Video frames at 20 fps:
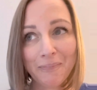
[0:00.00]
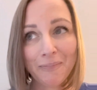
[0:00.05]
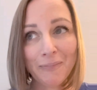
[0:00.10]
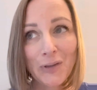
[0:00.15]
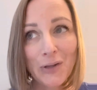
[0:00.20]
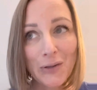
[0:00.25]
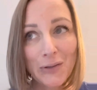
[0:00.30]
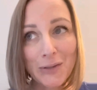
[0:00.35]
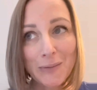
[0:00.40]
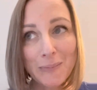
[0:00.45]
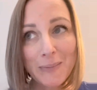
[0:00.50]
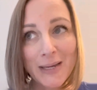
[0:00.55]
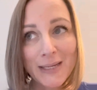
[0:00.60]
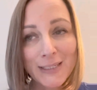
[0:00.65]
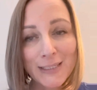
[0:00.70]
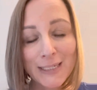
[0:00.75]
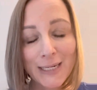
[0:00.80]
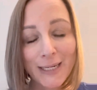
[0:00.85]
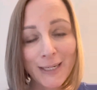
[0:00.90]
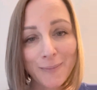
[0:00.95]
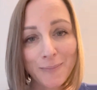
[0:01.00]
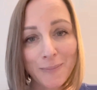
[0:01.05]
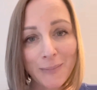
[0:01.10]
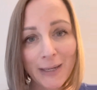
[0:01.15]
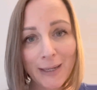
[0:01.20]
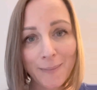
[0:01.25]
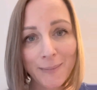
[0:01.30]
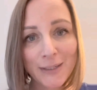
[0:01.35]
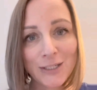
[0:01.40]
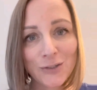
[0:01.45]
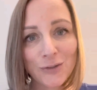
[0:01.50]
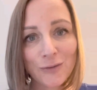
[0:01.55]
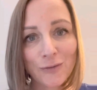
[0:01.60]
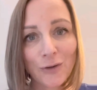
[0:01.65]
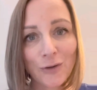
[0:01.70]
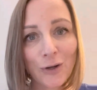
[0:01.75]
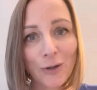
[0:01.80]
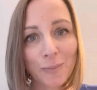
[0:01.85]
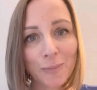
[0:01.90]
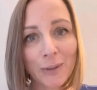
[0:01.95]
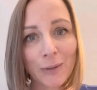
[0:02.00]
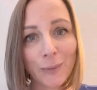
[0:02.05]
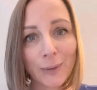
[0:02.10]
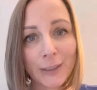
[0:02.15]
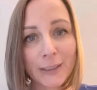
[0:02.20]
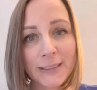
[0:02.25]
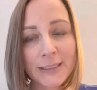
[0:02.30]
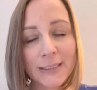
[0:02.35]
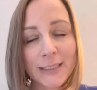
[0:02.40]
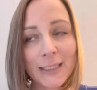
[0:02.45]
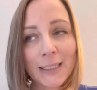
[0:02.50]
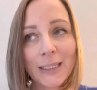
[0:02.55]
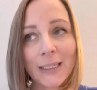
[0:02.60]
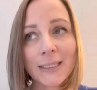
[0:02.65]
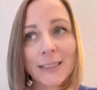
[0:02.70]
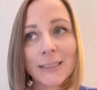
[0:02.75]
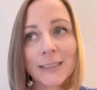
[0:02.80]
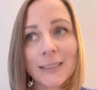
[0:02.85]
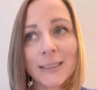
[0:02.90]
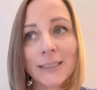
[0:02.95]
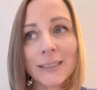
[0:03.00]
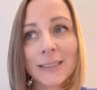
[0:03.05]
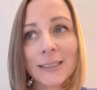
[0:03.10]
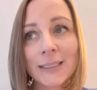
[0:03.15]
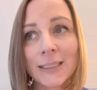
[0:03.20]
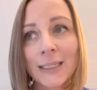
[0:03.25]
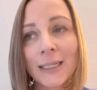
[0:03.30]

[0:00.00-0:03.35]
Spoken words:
Not the best time maybe to have gotten my real estate license,